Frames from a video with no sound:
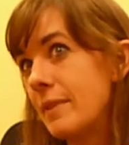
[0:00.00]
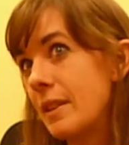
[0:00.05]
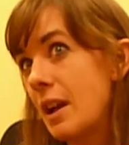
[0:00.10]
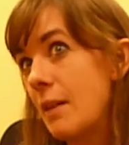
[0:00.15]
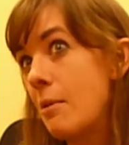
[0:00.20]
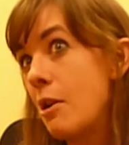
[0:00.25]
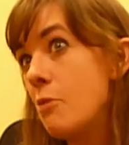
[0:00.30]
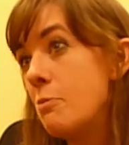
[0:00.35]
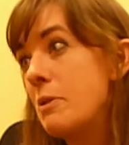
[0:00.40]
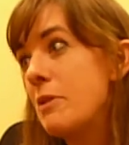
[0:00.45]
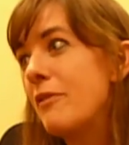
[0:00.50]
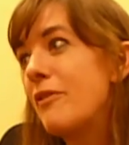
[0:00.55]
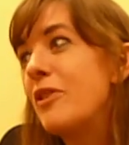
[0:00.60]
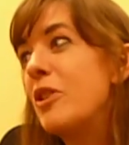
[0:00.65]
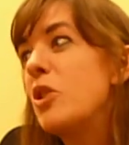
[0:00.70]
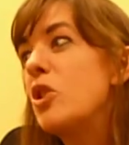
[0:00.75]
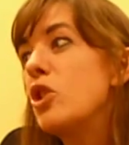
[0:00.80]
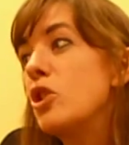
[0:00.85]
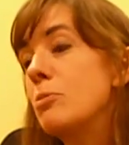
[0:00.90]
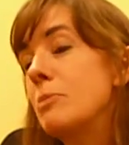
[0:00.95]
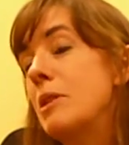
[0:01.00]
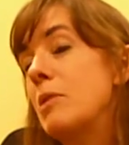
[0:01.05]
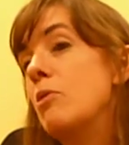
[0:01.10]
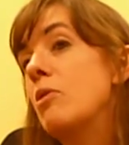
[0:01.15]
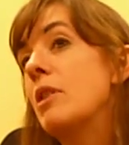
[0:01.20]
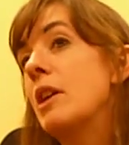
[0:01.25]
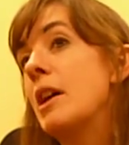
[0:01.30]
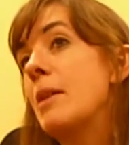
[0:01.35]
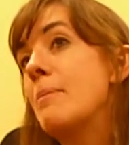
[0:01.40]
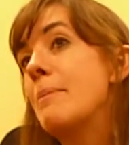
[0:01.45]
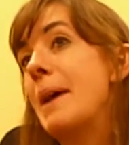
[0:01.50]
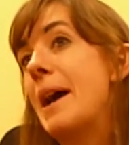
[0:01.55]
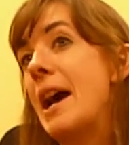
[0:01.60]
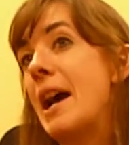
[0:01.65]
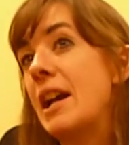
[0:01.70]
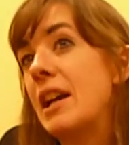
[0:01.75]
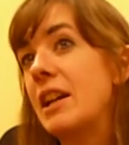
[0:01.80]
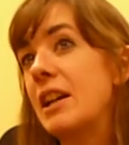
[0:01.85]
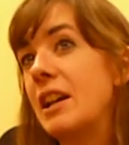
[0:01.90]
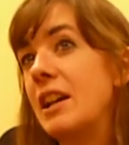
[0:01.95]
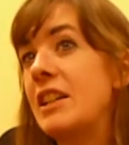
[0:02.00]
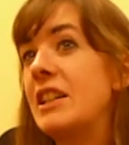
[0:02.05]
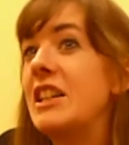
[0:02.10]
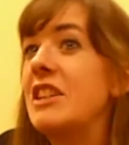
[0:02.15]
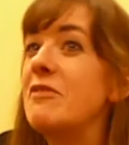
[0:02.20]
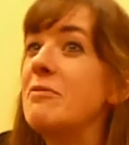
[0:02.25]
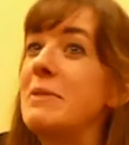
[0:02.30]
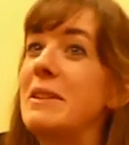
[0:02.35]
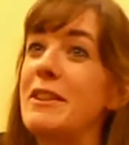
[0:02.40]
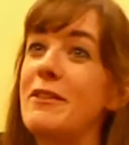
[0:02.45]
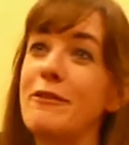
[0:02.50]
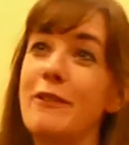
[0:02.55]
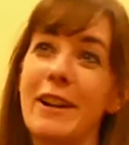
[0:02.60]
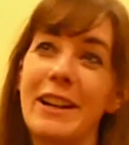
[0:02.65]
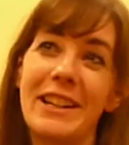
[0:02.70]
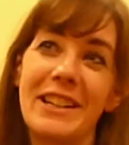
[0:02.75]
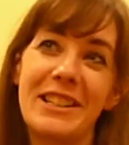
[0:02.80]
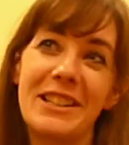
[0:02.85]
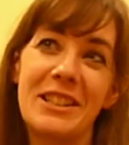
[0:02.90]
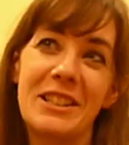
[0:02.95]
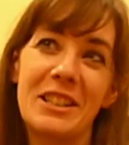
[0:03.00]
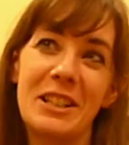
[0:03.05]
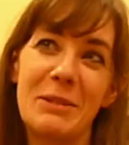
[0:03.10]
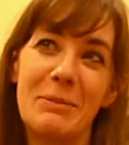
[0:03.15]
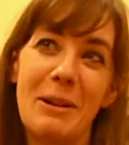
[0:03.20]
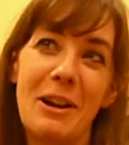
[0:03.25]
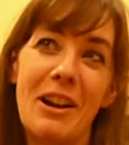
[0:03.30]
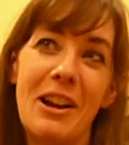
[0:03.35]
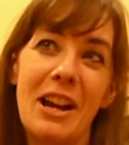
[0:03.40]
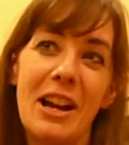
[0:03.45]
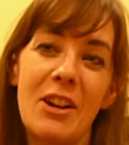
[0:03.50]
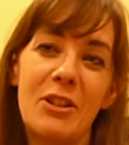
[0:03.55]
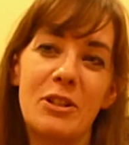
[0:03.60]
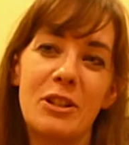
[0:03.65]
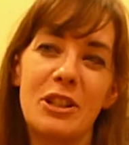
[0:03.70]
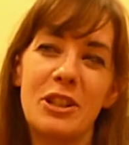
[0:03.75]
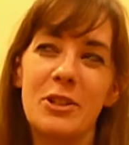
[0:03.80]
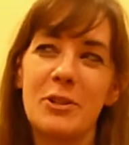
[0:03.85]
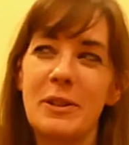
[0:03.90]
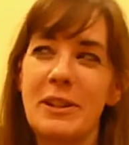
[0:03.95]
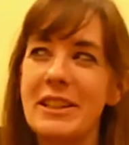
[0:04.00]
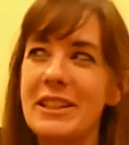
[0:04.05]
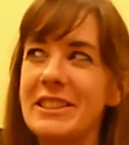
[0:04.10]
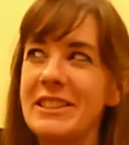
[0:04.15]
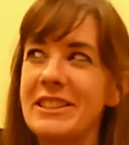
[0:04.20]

I'm hoping future me will come back and give me advice about how to do that.